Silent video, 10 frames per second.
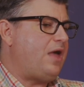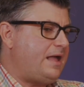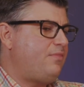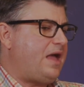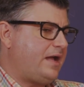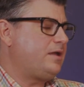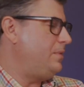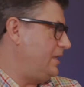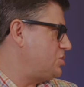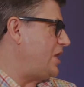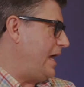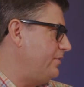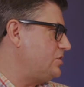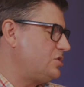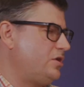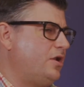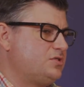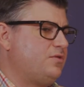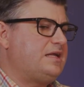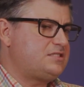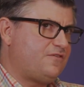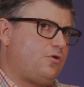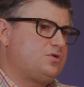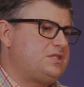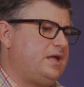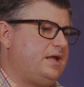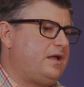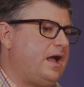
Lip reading: That could be a challenge. So that's the first thing.